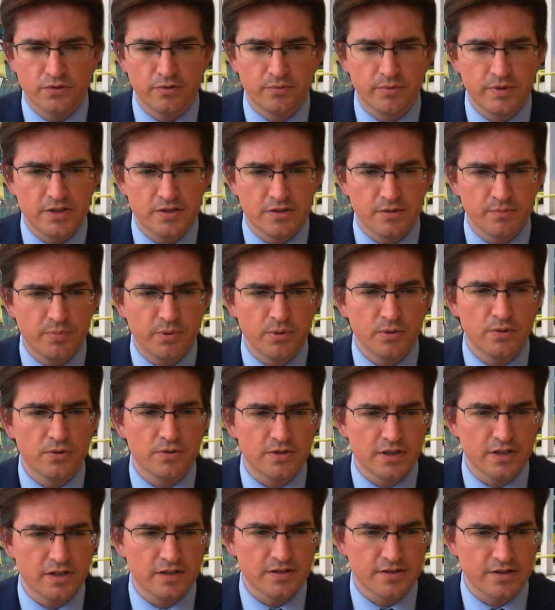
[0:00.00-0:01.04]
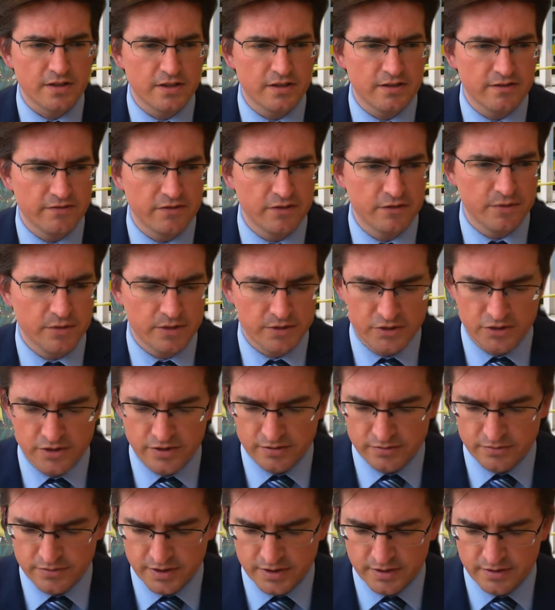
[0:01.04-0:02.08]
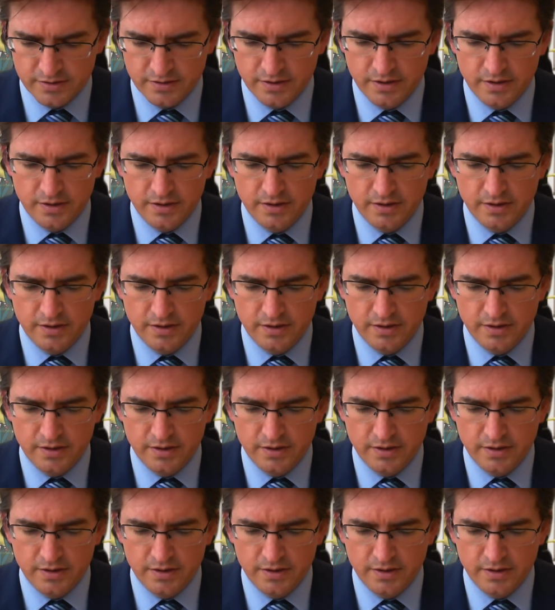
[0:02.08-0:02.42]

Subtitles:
that we support our staff who are shielding.